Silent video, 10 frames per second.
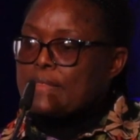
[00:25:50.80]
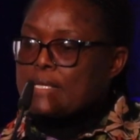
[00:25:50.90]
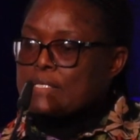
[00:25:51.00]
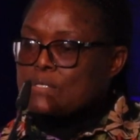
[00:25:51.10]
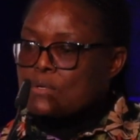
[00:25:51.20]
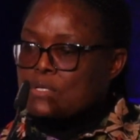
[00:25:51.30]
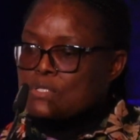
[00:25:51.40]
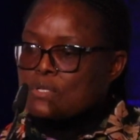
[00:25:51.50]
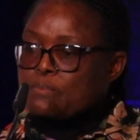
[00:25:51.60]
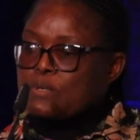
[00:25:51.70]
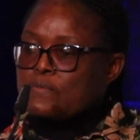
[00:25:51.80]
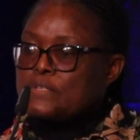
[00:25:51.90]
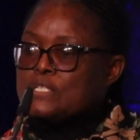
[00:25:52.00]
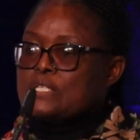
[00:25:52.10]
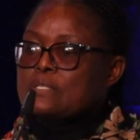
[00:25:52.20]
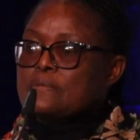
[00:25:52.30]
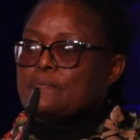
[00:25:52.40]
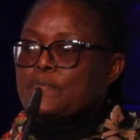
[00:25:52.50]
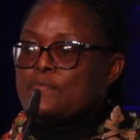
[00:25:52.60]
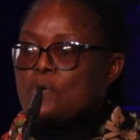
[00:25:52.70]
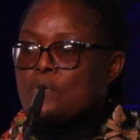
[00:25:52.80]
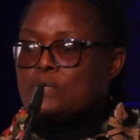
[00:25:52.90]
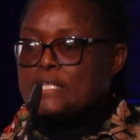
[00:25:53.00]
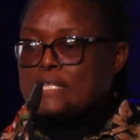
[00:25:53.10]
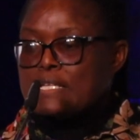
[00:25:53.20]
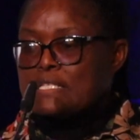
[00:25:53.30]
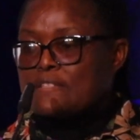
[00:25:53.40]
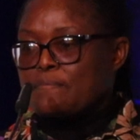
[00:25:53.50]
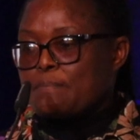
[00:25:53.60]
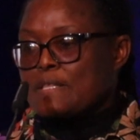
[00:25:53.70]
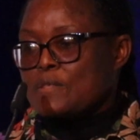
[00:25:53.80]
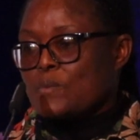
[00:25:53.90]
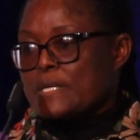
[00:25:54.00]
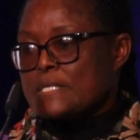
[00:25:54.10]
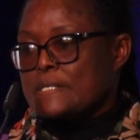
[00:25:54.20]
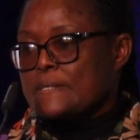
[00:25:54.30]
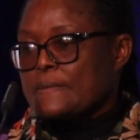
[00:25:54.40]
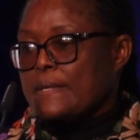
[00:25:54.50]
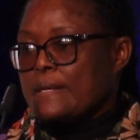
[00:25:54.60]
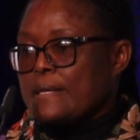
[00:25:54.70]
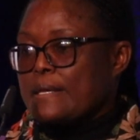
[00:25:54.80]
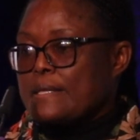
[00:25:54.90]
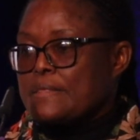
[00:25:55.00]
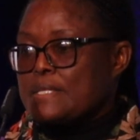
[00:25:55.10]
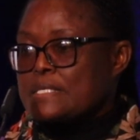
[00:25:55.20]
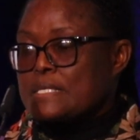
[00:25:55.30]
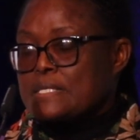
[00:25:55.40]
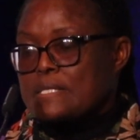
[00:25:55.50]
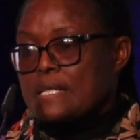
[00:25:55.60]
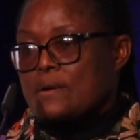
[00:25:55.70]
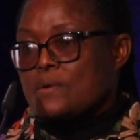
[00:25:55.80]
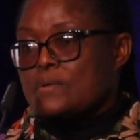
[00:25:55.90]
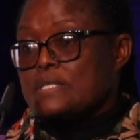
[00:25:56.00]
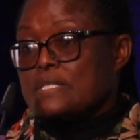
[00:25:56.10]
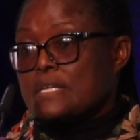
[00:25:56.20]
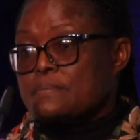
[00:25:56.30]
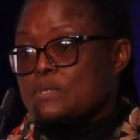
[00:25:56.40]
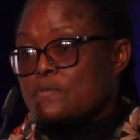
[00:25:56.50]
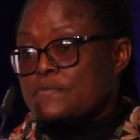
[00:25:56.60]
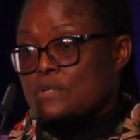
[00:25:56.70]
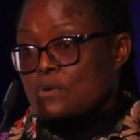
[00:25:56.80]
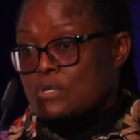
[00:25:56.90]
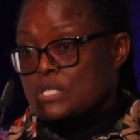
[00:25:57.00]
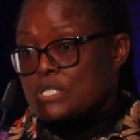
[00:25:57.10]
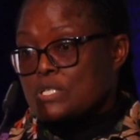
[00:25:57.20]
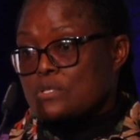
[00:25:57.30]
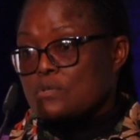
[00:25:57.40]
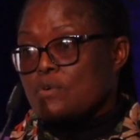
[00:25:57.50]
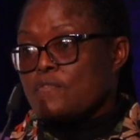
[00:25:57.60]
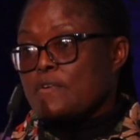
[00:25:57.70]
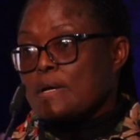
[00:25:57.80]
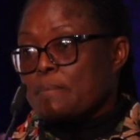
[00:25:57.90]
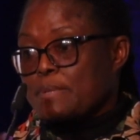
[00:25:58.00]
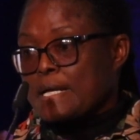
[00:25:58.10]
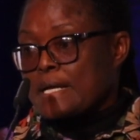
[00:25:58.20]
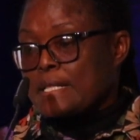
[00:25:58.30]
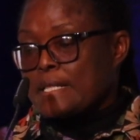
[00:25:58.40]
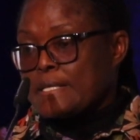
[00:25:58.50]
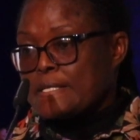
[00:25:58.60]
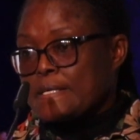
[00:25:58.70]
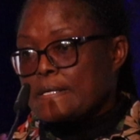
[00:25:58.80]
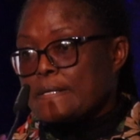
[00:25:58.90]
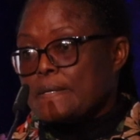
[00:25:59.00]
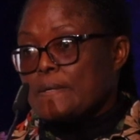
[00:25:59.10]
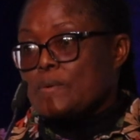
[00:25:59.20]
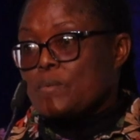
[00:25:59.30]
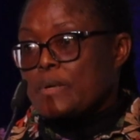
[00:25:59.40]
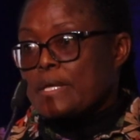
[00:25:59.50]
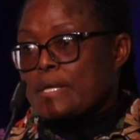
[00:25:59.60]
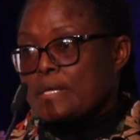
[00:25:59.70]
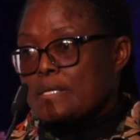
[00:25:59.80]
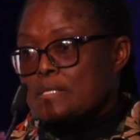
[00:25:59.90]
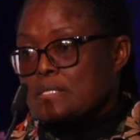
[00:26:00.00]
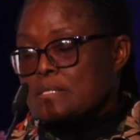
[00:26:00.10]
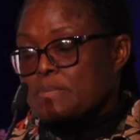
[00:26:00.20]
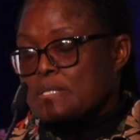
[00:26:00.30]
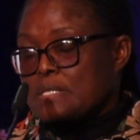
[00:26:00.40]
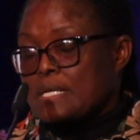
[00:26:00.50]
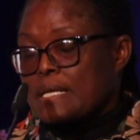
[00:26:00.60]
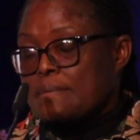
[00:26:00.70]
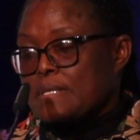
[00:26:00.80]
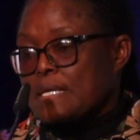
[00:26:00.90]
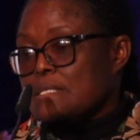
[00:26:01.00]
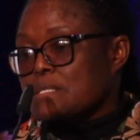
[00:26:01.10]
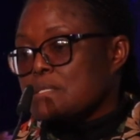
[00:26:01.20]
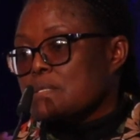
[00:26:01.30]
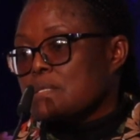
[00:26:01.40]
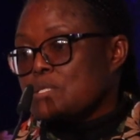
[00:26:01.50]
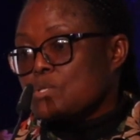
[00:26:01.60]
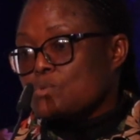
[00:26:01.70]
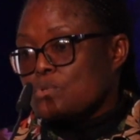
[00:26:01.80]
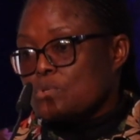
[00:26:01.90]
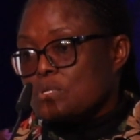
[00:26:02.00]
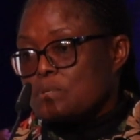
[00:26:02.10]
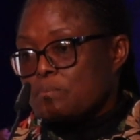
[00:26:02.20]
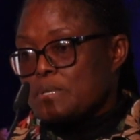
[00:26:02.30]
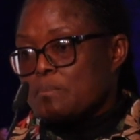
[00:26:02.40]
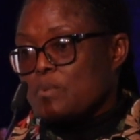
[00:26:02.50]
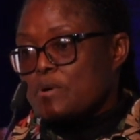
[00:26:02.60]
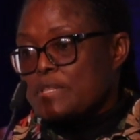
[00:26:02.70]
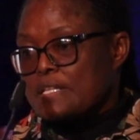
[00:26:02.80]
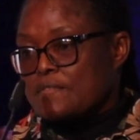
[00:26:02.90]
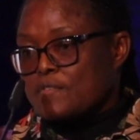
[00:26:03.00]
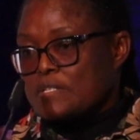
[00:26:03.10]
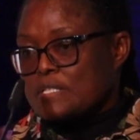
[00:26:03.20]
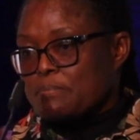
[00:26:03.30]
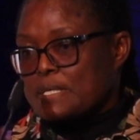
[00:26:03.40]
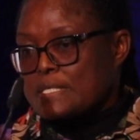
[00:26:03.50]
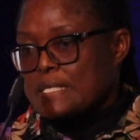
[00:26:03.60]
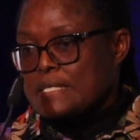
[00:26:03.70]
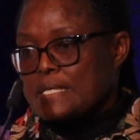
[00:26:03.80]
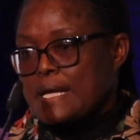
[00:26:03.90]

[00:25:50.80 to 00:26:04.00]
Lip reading: There is also provision for alternative pathways, and this is now in terms of recognition of prior learning, where it is prescribed that it should not be more than 40%